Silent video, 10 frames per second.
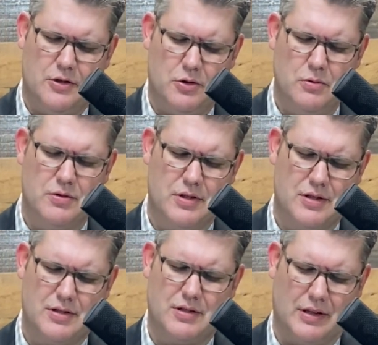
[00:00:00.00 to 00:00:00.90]
Use
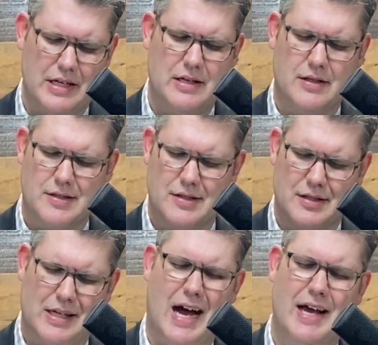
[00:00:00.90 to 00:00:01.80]
us, lead us,
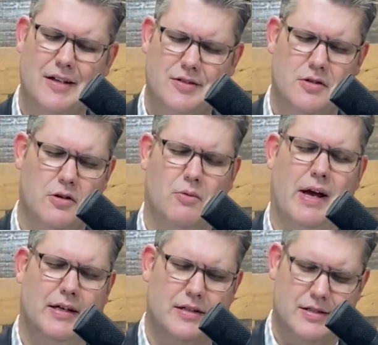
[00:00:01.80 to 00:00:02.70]
guide us, and
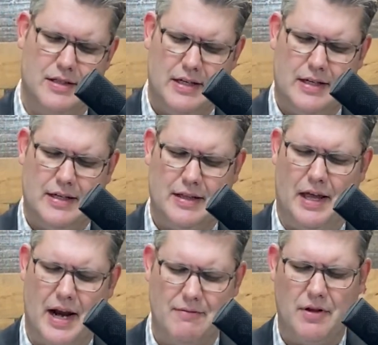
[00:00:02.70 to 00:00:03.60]
direct us. Let
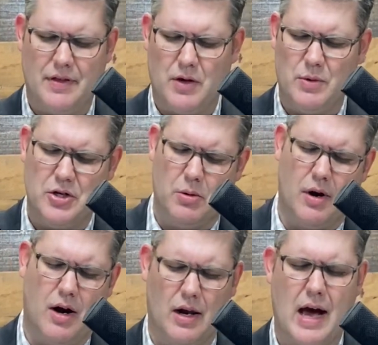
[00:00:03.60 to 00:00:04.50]
everything we do in
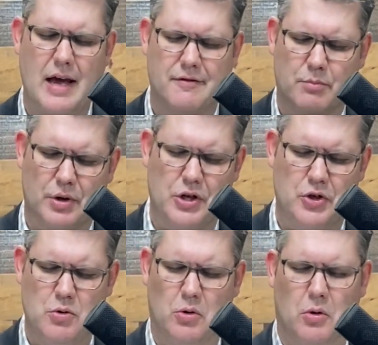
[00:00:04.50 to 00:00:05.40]
our life bring
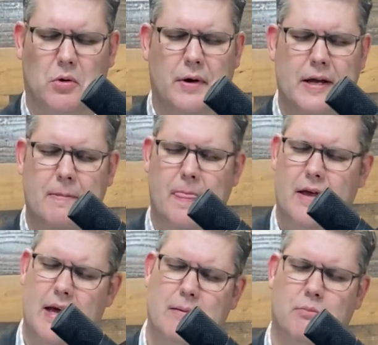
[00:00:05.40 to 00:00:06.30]
you glory
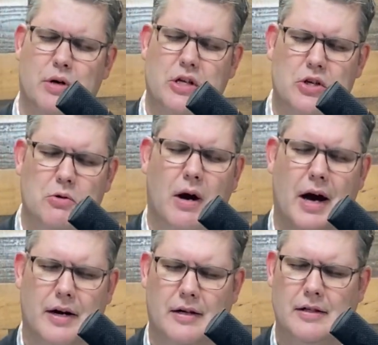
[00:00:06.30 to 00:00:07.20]
and bring you
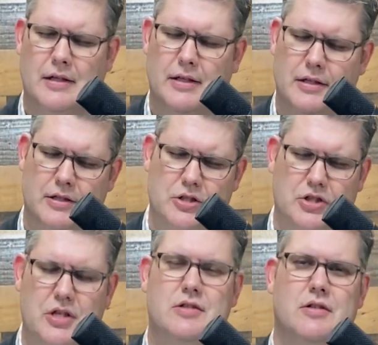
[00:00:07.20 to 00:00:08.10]
honor. In
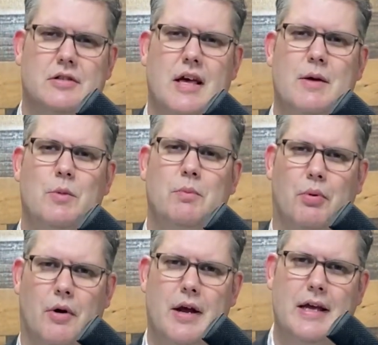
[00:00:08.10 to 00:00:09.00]
Jesus' name we
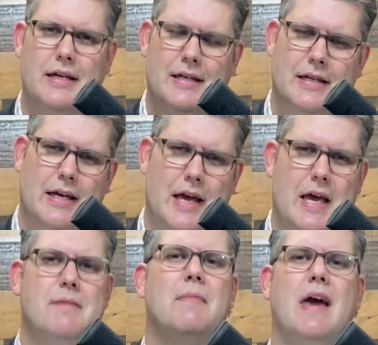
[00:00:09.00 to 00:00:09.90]
pray,
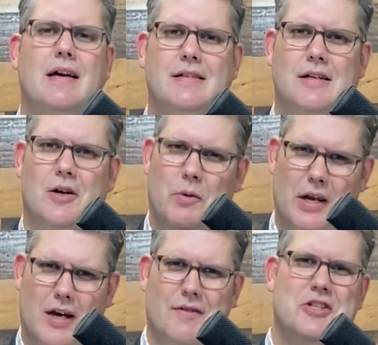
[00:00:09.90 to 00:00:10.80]
amen. We
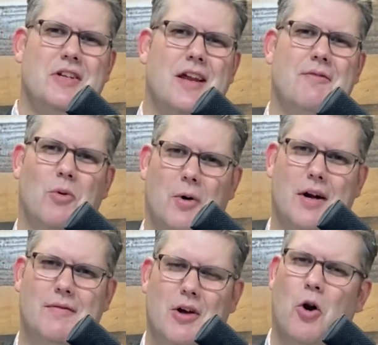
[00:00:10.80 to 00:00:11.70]
love each and every one
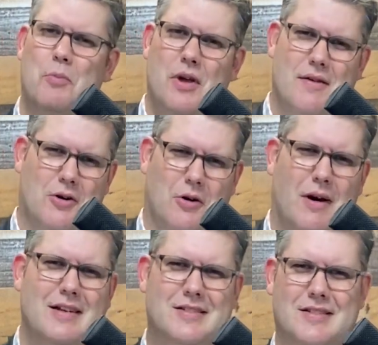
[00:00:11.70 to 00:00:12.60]
of you. I hope you have a
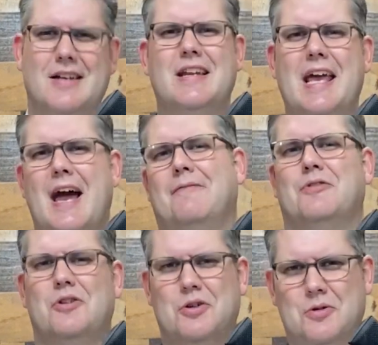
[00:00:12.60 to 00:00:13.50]
great Sunday
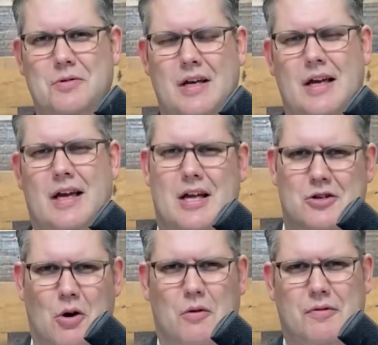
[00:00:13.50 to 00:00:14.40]
afternoon. And
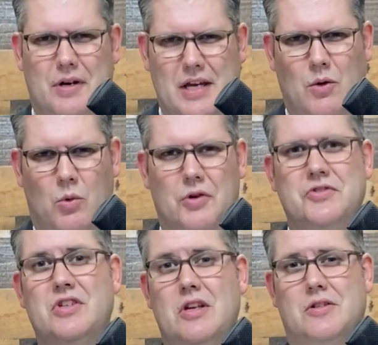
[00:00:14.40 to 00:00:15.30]
don't forget, we'll
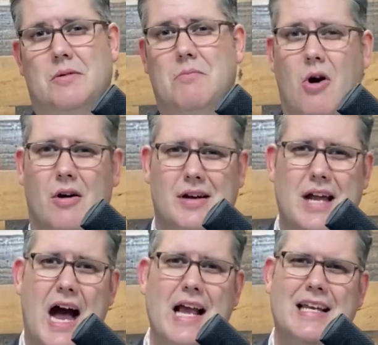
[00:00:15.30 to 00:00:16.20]
see you tomorrow
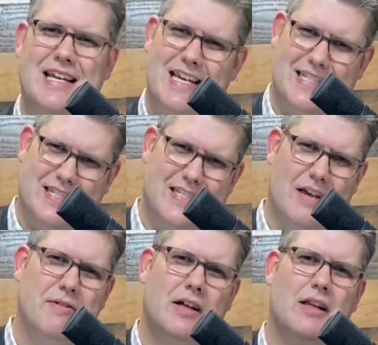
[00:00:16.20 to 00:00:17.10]
night at
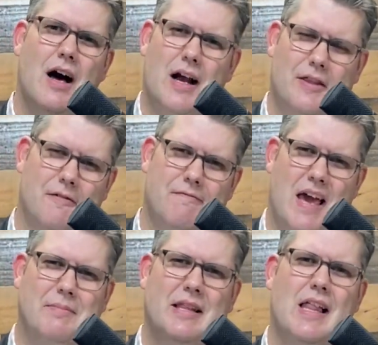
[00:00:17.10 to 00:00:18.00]
7 o'clock in the
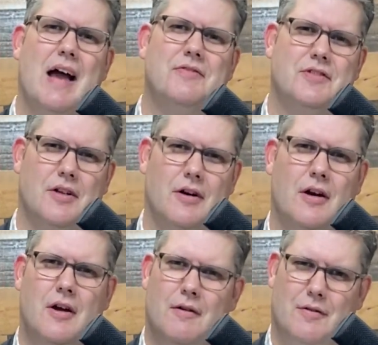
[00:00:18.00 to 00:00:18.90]
Family Life Center
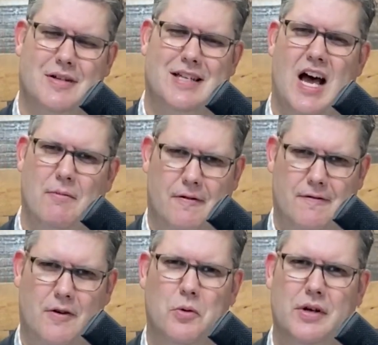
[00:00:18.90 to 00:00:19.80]
for a time of
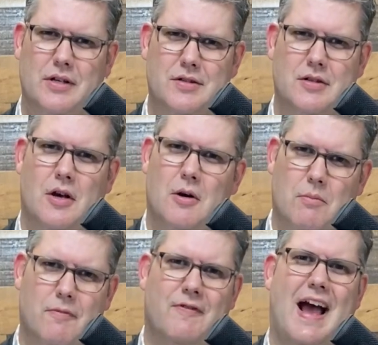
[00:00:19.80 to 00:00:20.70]
focus,
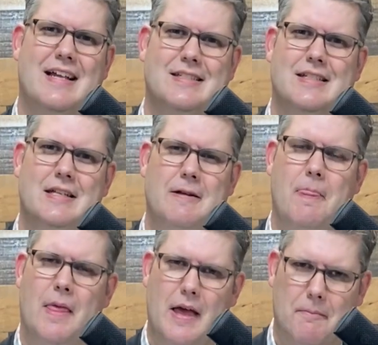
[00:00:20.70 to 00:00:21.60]
fasting,
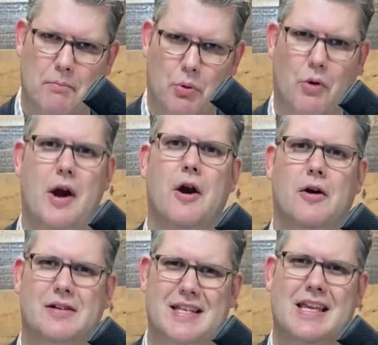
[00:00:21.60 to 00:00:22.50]
and
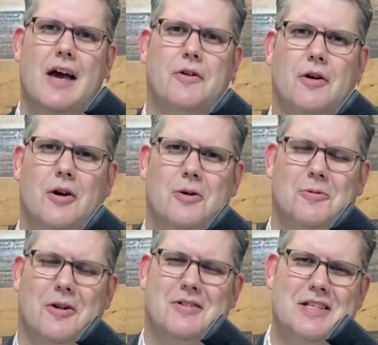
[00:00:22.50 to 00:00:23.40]
prayer together
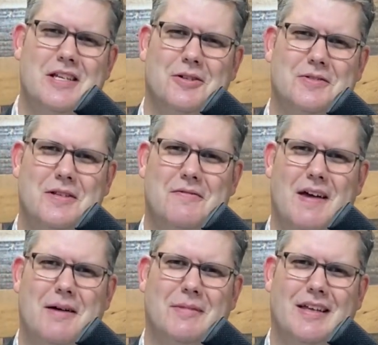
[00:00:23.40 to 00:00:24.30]
with our TLC
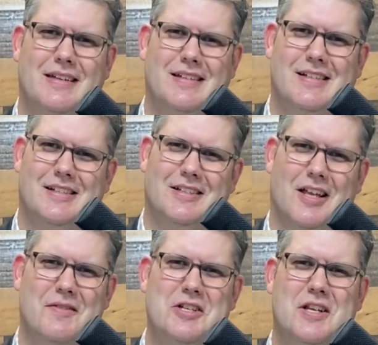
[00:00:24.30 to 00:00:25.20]
family.
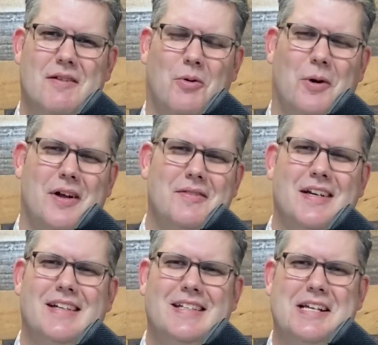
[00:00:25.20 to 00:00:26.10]
Love each and every one of
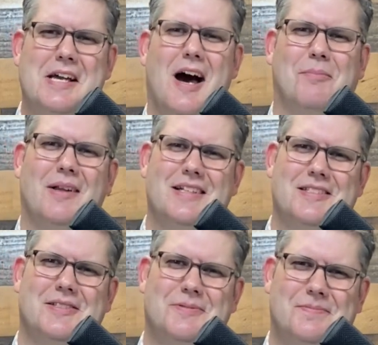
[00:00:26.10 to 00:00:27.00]
you. God
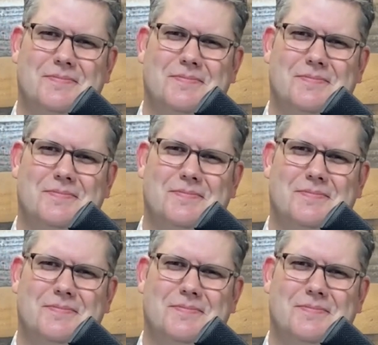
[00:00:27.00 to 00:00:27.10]
bless.